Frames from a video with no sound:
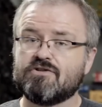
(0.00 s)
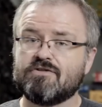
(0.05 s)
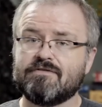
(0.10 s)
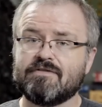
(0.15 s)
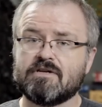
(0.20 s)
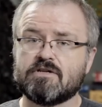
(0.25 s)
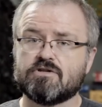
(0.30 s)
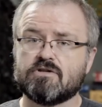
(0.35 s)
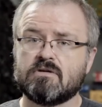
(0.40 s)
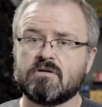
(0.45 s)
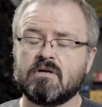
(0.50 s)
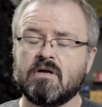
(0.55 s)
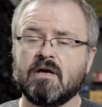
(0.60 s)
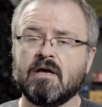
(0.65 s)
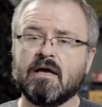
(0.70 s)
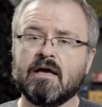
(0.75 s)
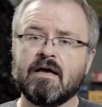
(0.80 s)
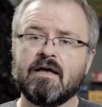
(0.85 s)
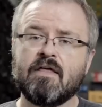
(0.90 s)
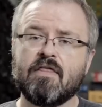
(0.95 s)
Division,
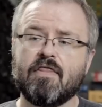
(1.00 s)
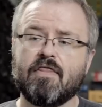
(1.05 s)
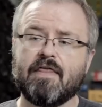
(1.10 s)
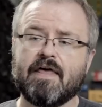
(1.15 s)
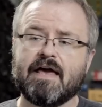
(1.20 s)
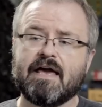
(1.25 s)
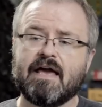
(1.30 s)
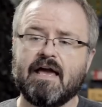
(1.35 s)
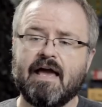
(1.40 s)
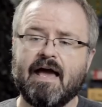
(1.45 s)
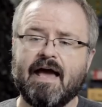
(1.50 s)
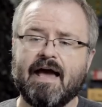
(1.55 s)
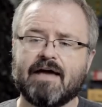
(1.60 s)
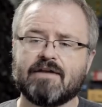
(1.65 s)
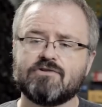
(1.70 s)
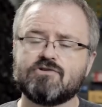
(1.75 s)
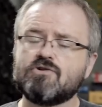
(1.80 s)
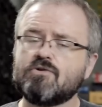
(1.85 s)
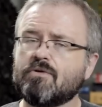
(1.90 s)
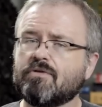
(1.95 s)
they
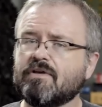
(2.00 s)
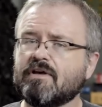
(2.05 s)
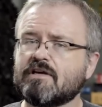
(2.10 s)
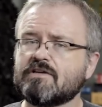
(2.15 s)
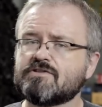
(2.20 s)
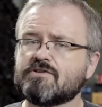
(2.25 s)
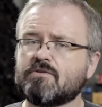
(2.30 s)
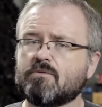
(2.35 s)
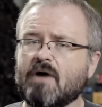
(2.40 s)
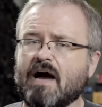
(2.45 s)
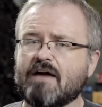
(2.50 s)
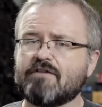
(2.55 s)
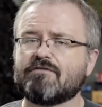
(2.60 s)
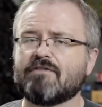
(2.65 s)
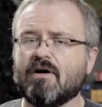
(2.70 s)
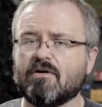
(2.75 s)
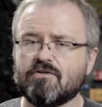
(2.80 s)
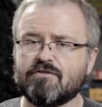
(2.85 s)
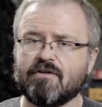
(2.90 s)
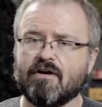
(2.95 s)
had two things that I
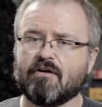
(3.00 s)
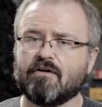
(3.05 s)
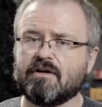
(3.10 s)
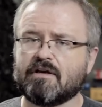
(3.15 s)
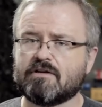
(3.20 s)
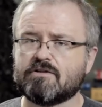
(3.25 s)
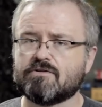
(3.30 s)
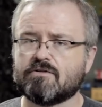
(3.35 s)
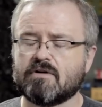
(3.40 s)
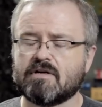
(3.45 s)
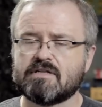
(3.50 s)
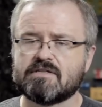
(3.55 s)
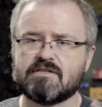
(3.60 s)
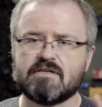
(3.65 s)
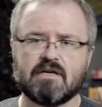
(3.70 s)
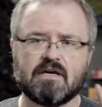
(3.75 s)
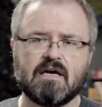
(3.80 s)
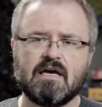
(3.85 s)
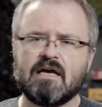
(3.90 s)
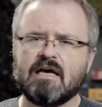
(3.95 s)
found very
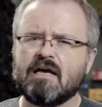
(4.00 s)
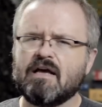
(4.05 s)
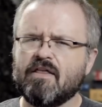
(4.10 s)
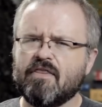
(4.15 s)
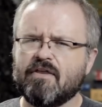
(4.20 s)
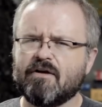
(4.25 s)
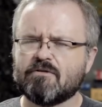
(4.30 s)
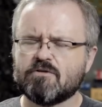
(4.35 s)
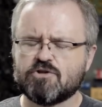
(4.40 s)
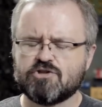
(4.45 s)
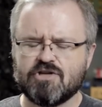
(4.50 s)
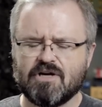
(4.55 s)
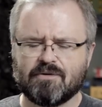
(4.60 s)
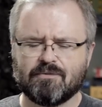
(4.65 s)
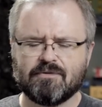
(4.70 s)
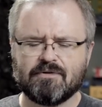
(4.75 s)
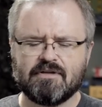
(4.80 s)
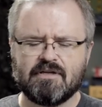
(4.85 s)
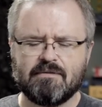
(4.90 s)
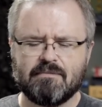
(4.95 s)
interesting. They're
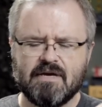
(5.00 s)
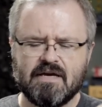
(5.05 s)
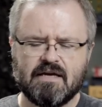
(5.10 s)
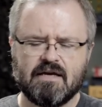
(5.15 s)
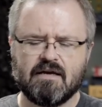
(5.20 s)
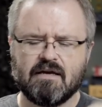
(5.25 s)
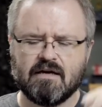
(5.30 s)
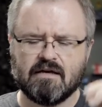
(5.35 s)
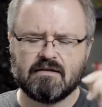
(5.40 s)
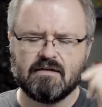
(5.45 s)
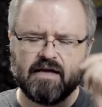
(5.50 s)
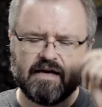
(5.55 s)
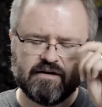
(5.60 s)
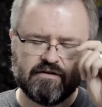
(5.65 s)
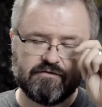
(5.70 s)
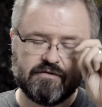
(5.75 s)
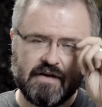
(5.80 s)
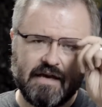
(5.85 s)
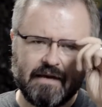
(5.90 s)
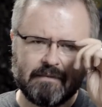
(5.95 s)
generally making a lot
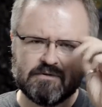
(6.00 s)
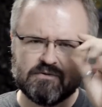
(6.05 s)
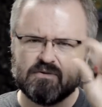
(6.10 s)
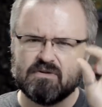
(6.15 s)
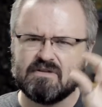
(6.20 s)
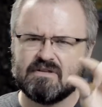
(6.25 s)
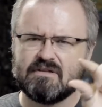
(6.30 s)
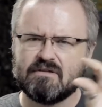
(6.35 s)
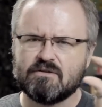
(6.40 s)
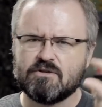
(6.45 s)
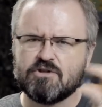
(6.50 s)
of games with little